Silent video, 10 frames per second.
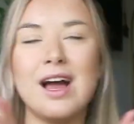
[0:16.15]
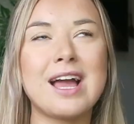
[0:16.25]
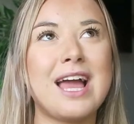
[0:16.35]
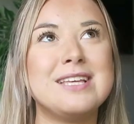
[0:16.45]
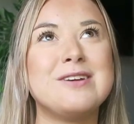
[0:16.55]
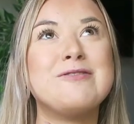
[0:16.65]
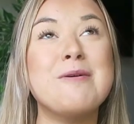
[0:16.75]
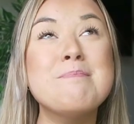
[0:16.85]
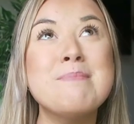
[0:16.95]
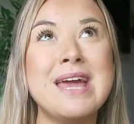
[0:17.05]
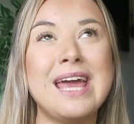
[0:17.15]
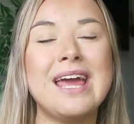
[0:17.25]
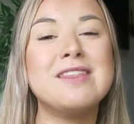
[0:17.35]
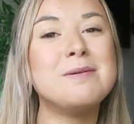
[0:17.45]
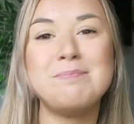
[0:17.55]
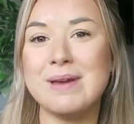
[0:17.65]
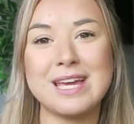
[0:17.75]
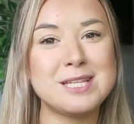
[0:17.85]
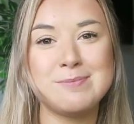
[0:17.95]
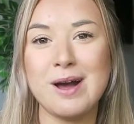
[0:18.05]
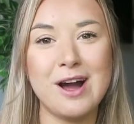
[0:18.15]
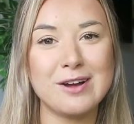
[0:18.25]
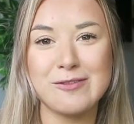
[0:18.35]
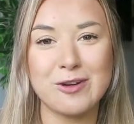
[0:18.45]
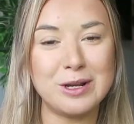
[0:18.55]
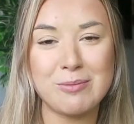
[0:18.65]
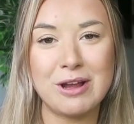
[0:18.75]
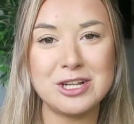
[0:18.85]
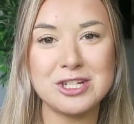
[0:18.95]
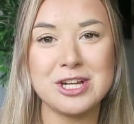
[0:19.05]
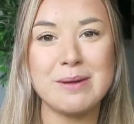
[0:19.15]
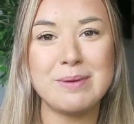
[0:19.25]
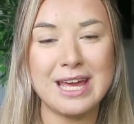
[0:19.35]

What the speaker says: Okay, so for me, the biggest perk for an apprenticeship